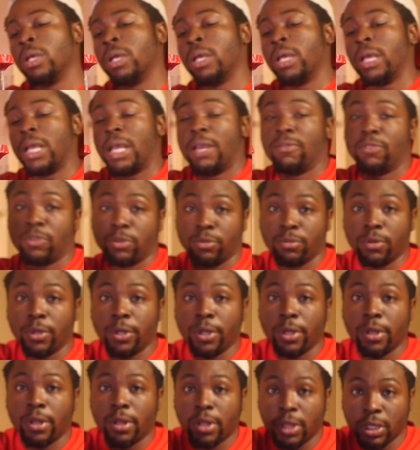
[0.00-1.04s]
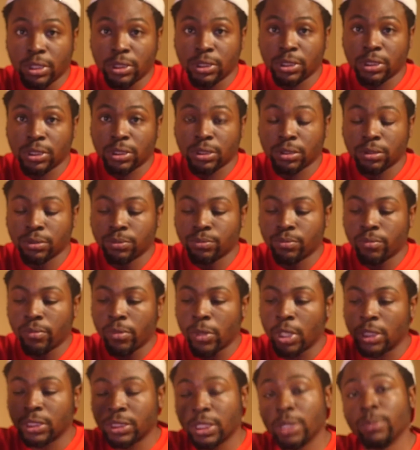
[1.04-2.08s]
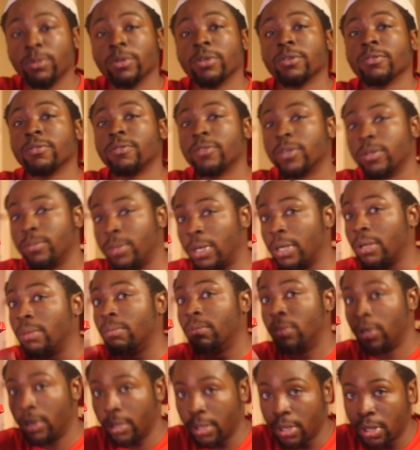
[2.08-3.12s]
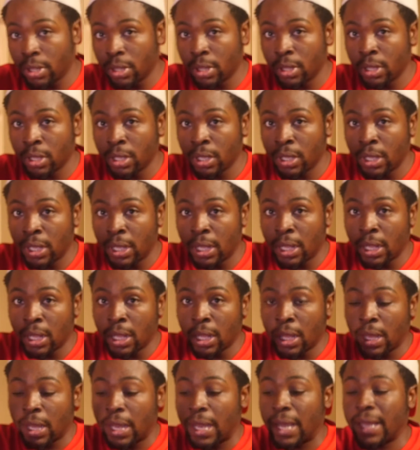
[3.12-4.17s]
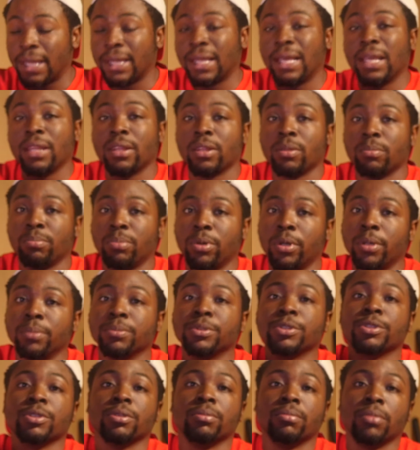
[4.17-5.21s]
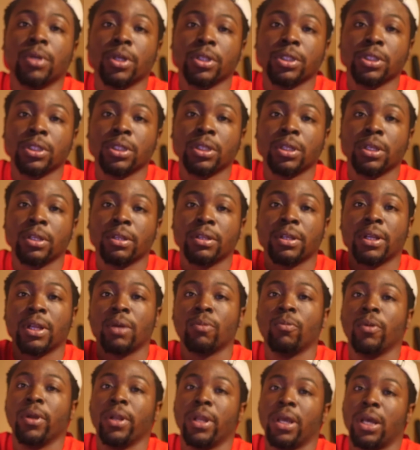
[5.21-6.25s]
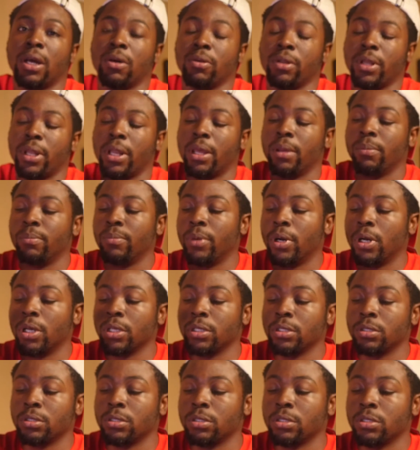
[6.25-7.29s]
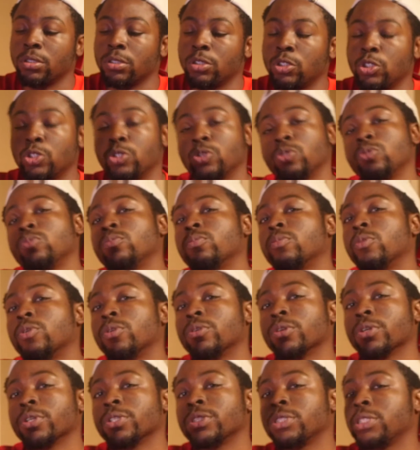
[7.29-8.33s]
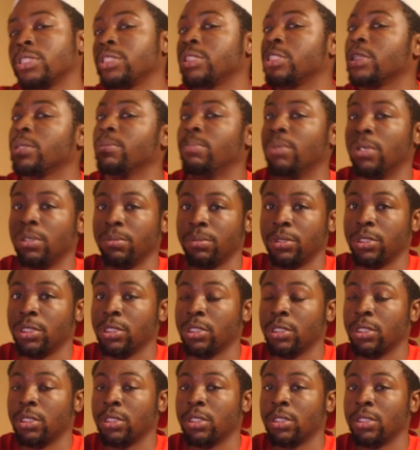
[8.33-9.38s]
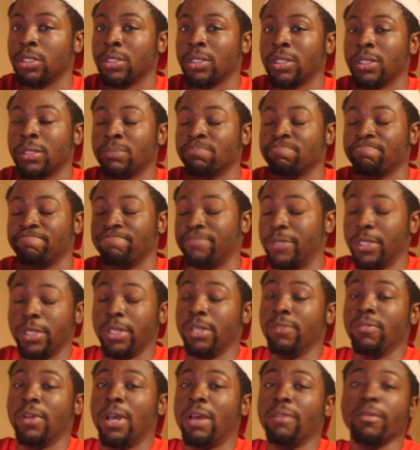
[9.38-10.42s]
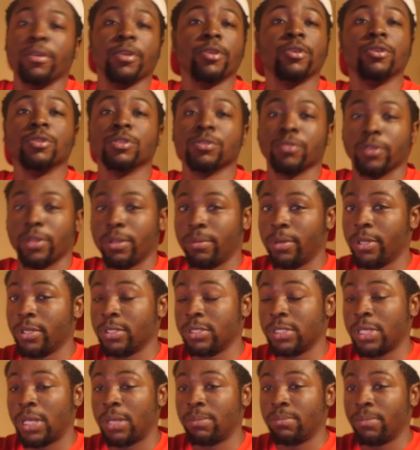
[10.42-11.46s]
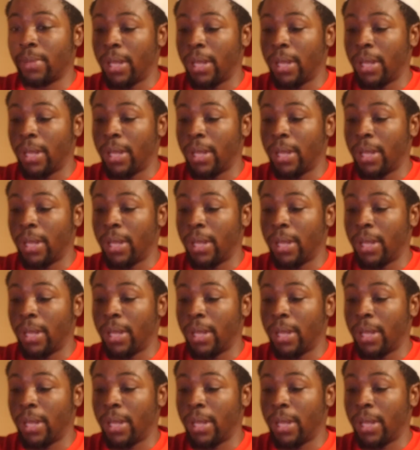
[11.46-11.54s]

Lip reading: After running this skimmer for about a month, I liked the pump so much that I went out and I bought 2 more sicce pumps. Didn't even have any use for them at the time.